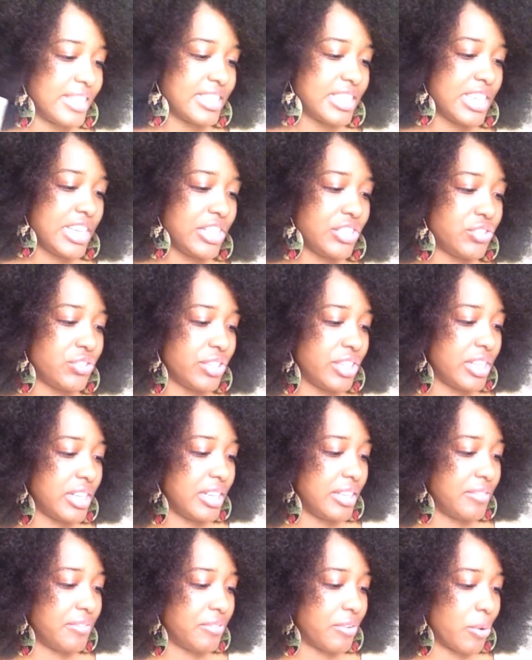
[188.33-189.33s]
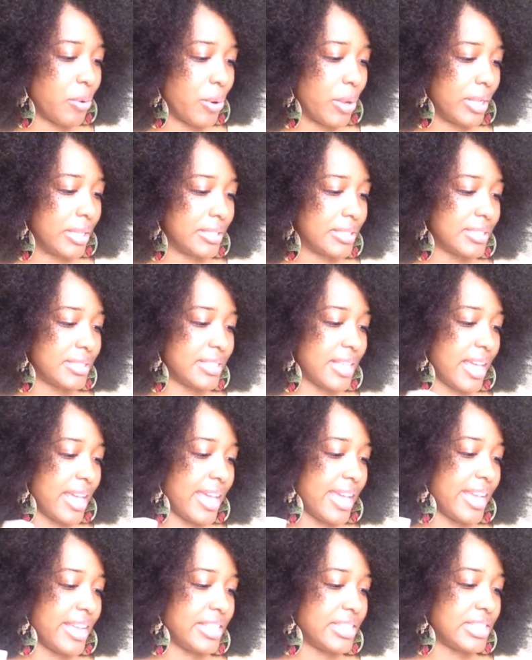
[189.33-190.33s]
tea tree leaf oil,
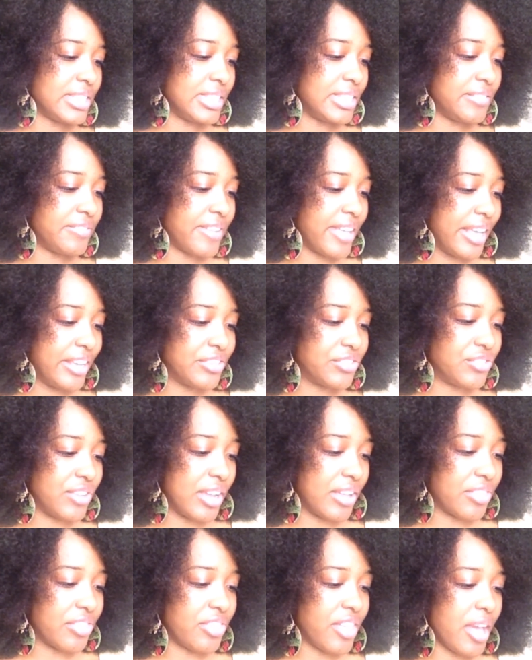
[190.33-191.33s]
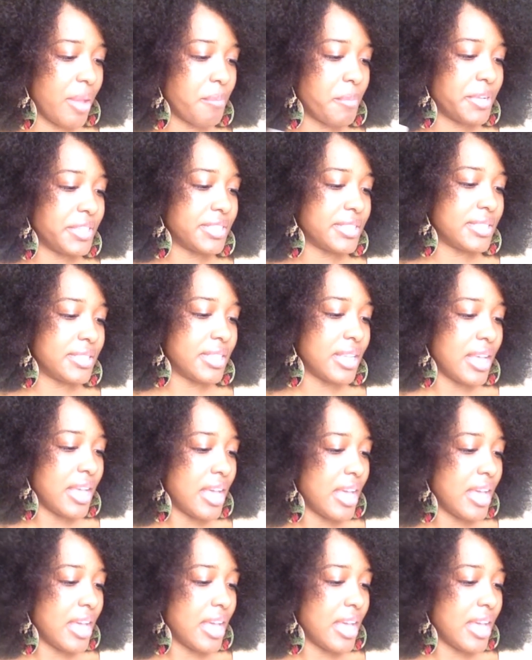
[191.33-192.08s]
sage leaf extract, thymus,